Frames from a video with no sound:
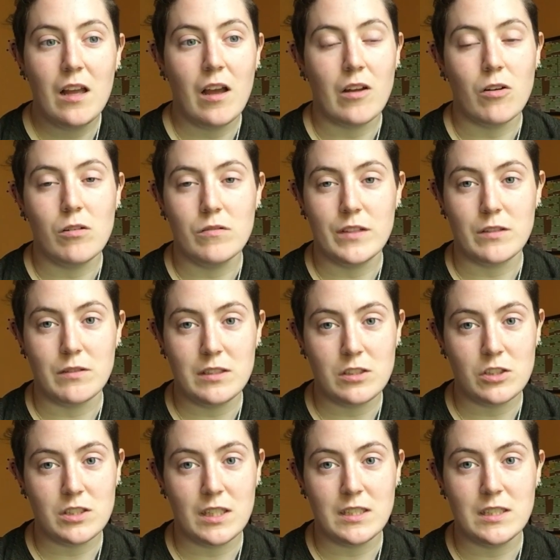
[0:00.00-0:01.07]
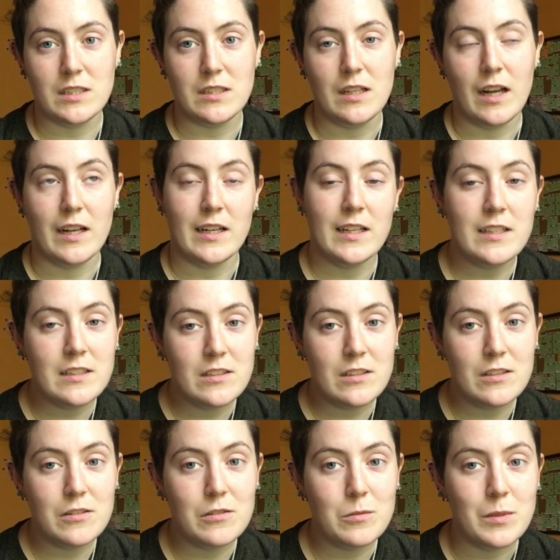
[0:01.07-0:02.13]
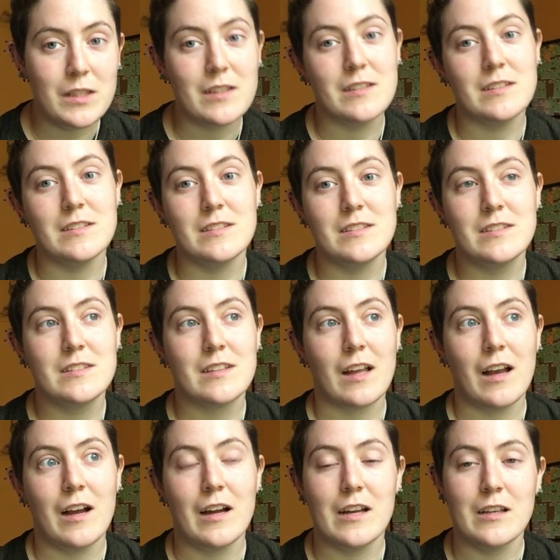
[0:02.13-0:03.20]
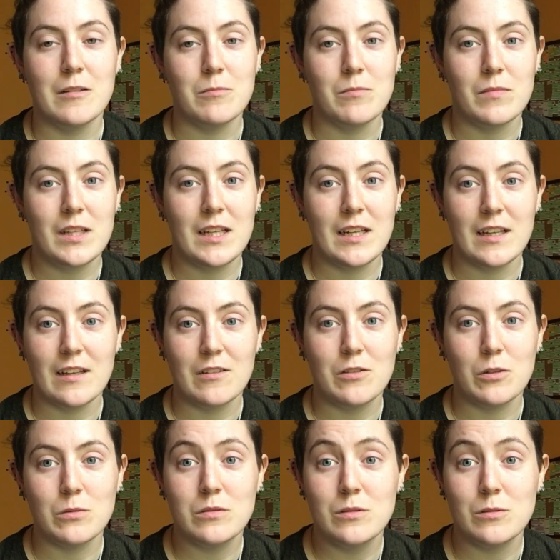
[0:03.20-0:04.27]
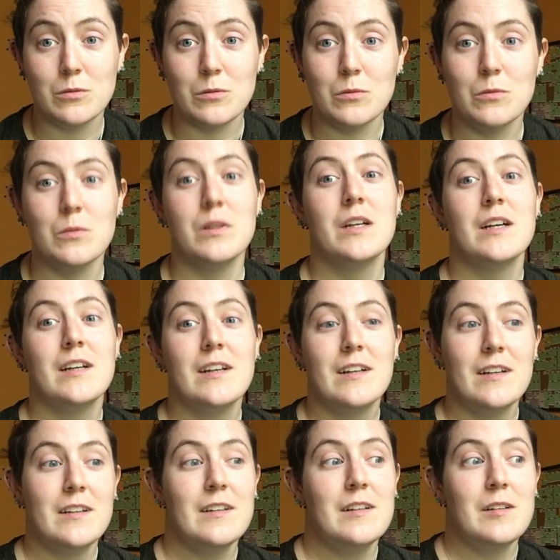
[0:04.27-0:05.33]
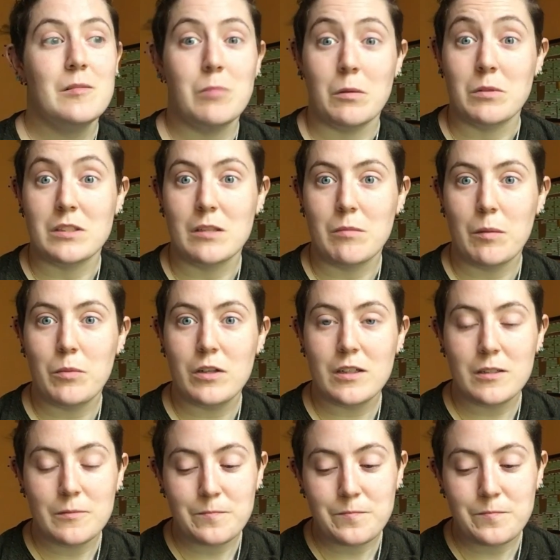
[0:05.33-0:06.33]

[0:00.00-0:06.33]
and all of that research I did, I needed to do because I'm getting close to publishing my book.